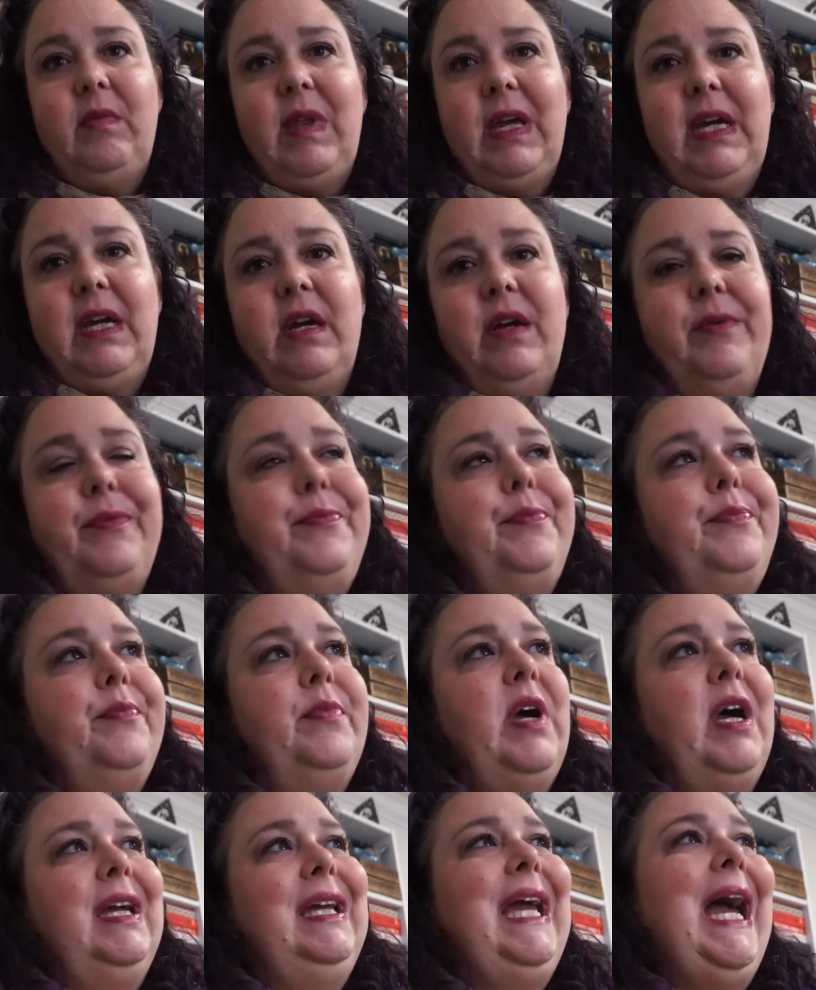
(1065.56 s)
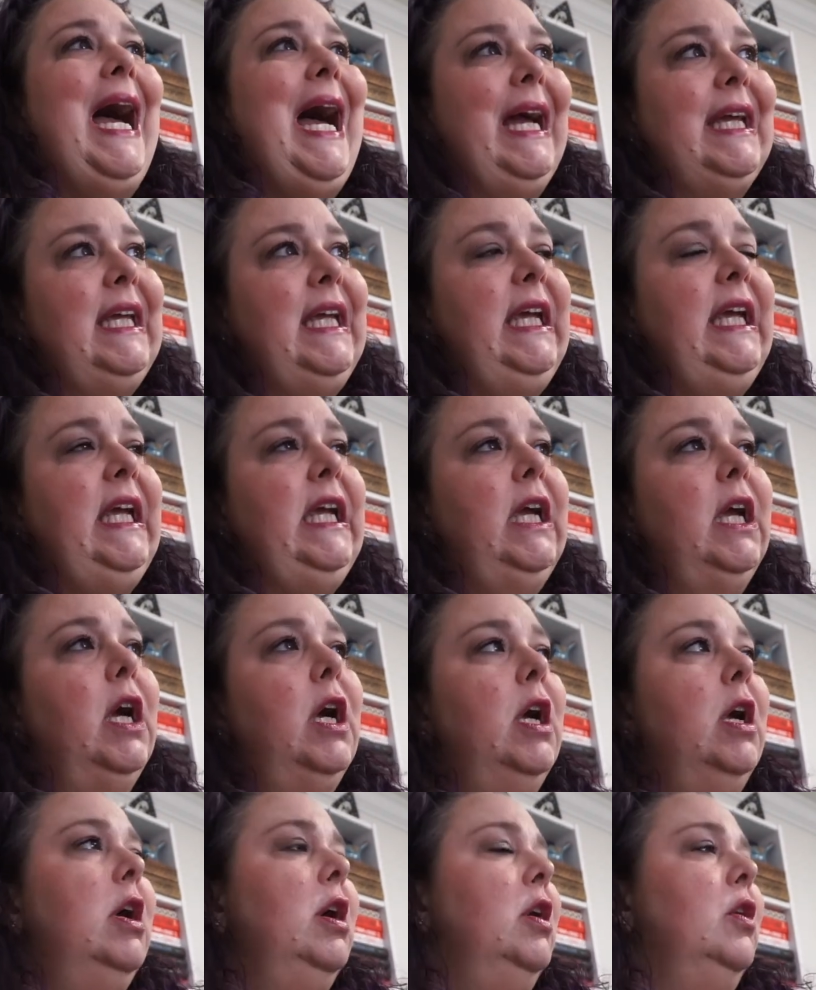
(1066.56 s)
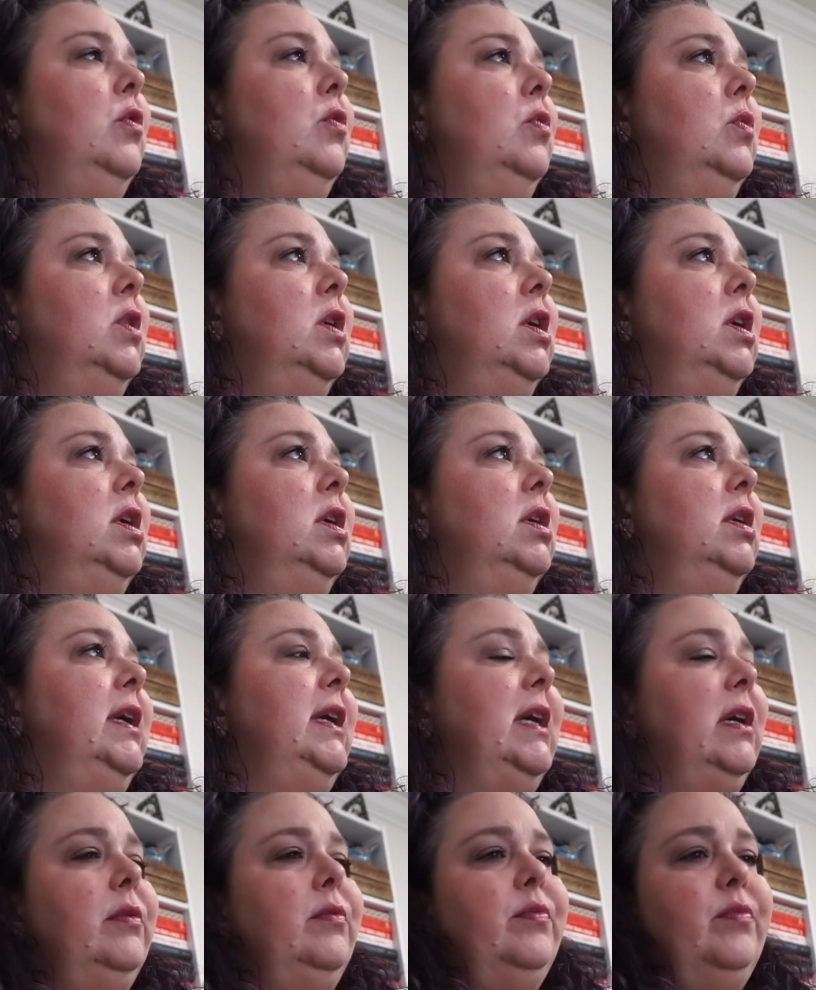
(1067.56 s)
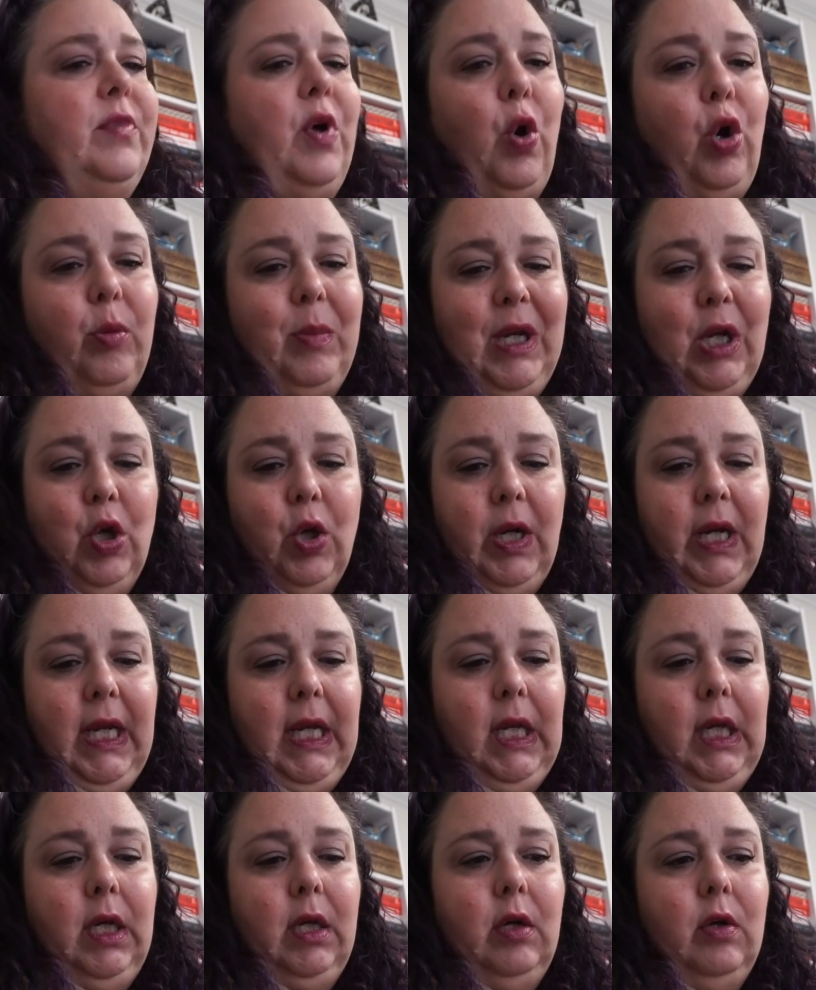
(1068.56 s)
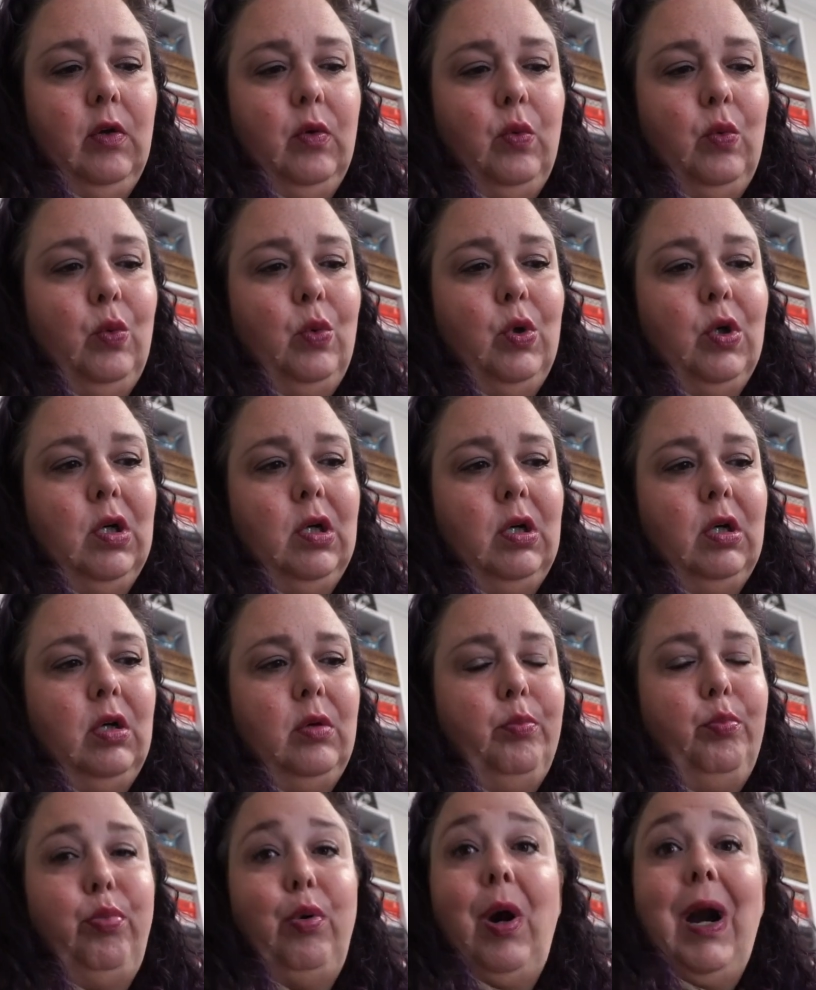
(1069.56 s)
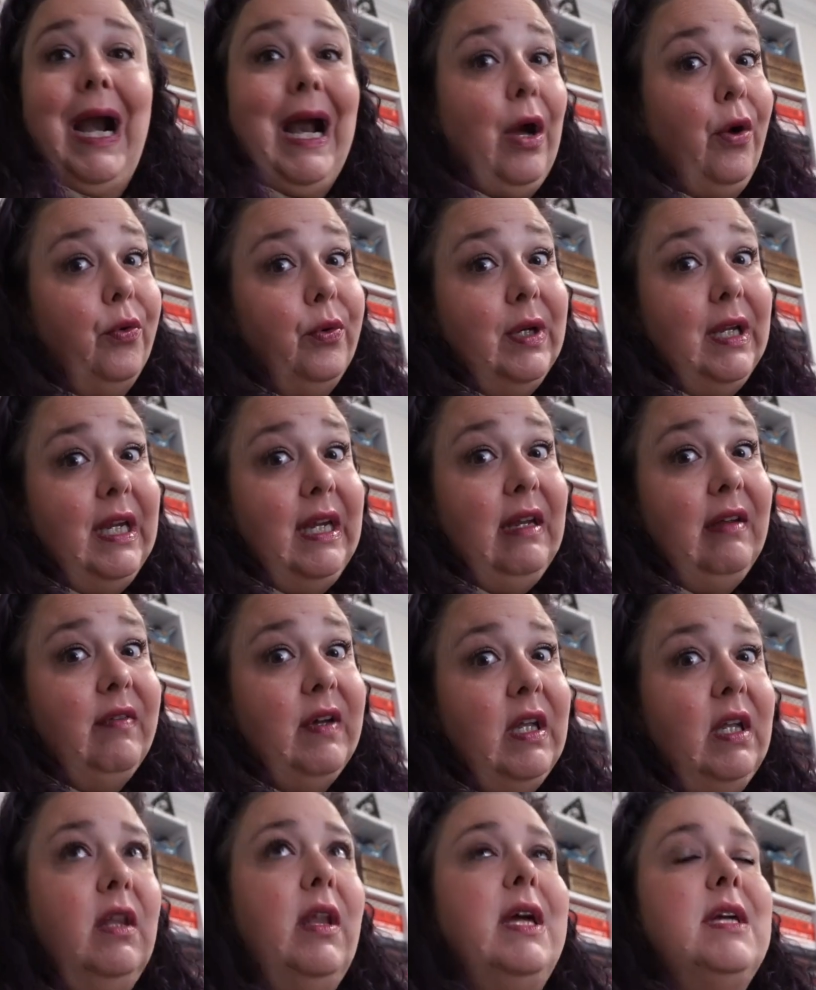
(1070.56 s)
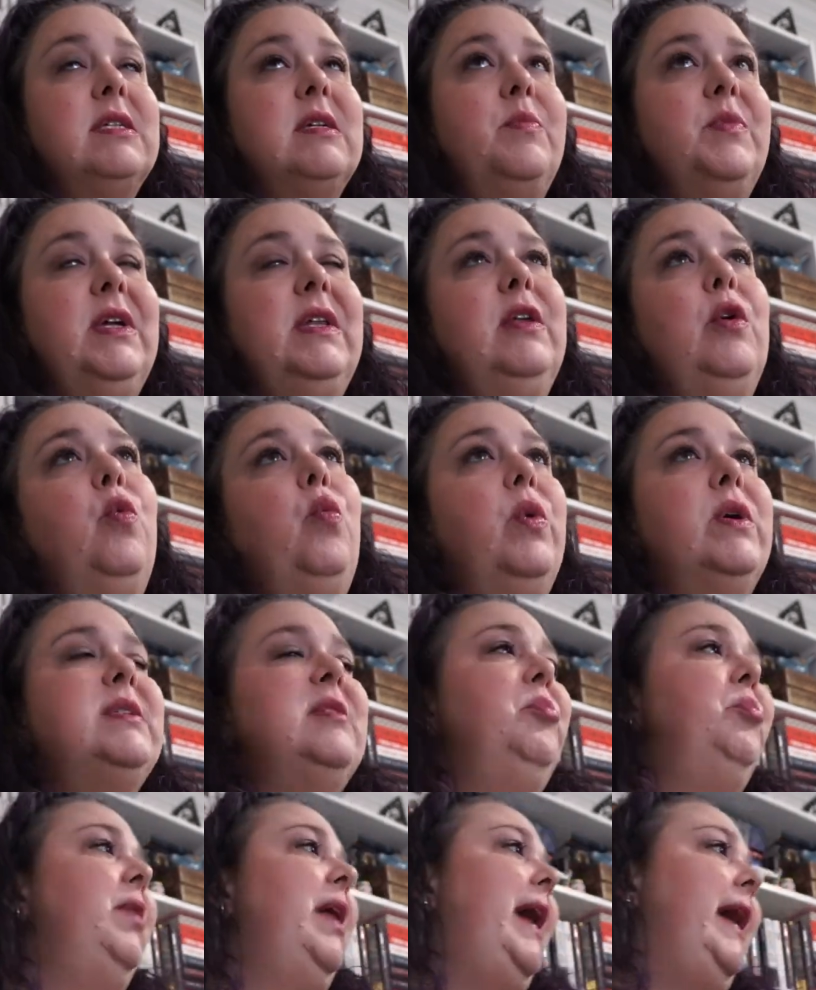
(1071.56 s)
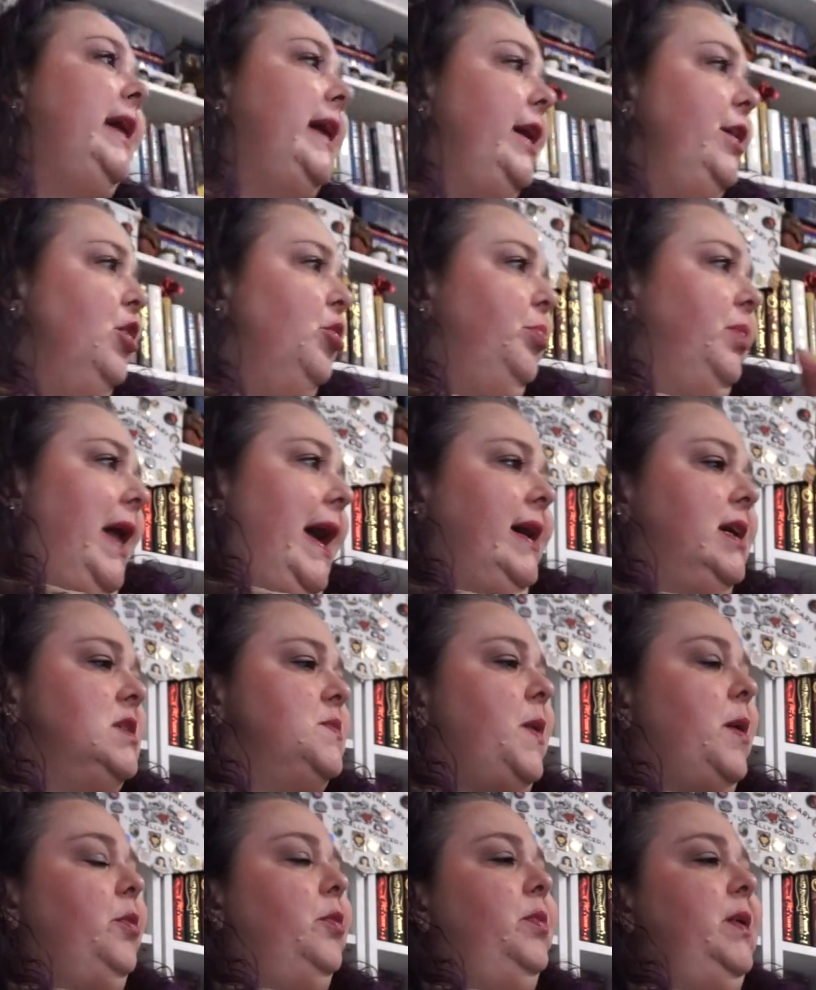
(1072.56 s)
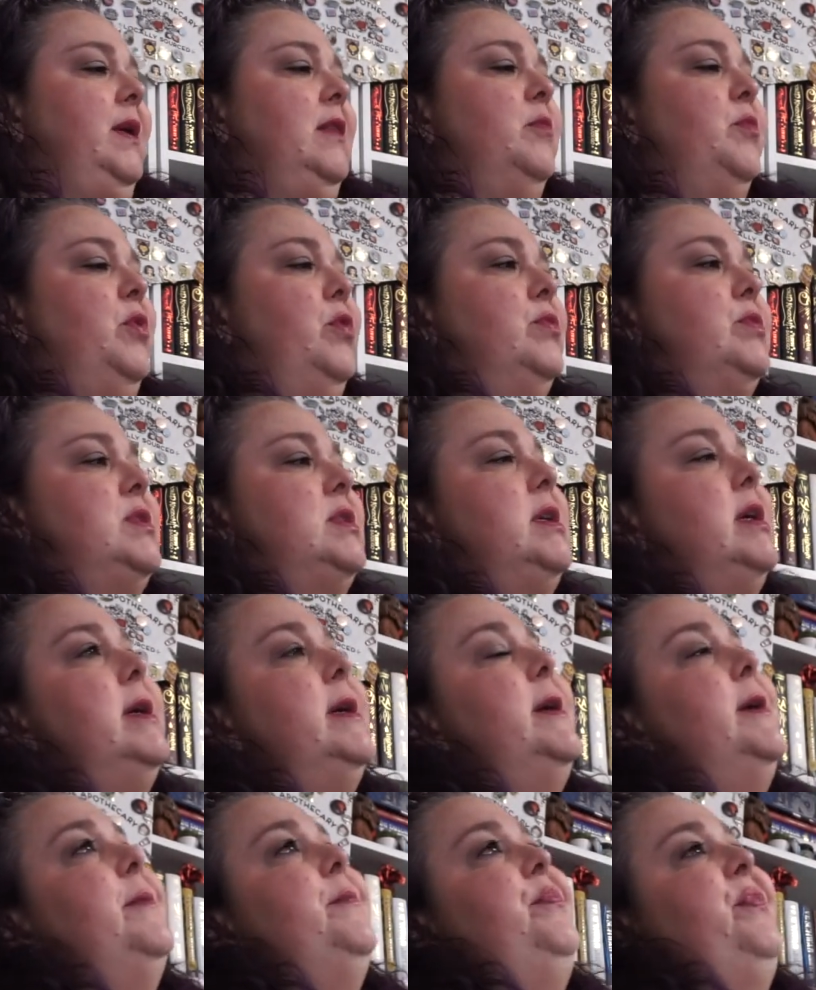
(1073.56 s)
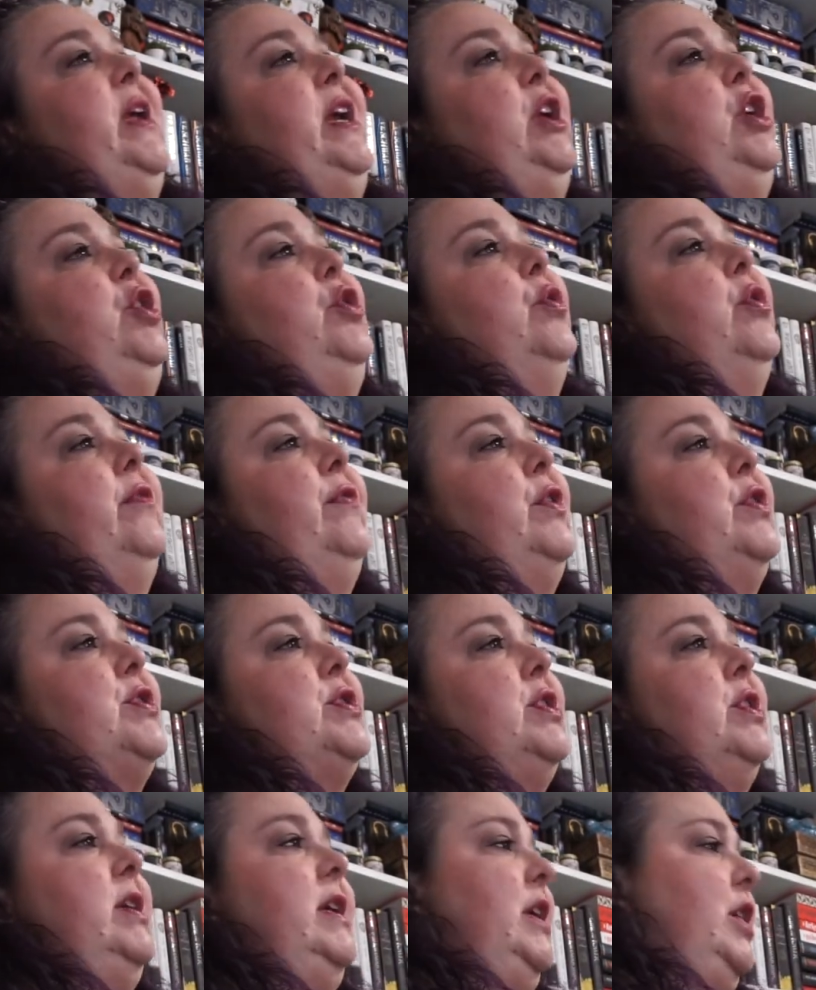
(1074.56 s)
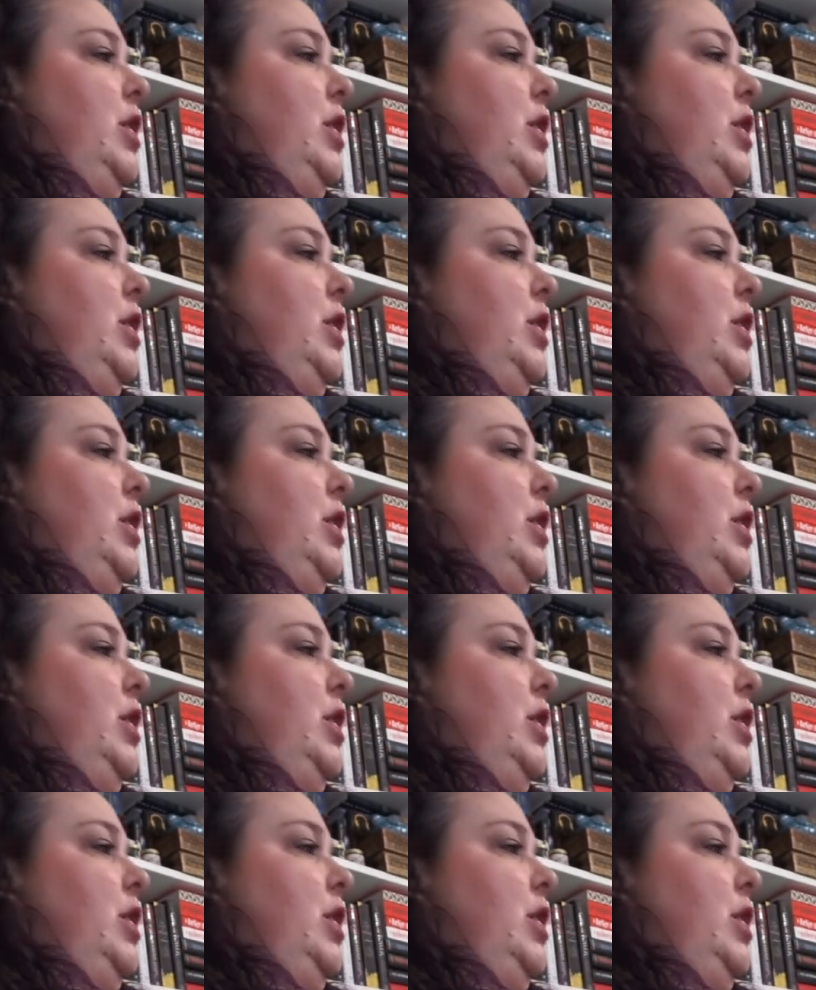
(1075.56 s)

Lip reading: like a khaki, or like a army green or brown, even like something that wasn't black. I know black is probably the most like universally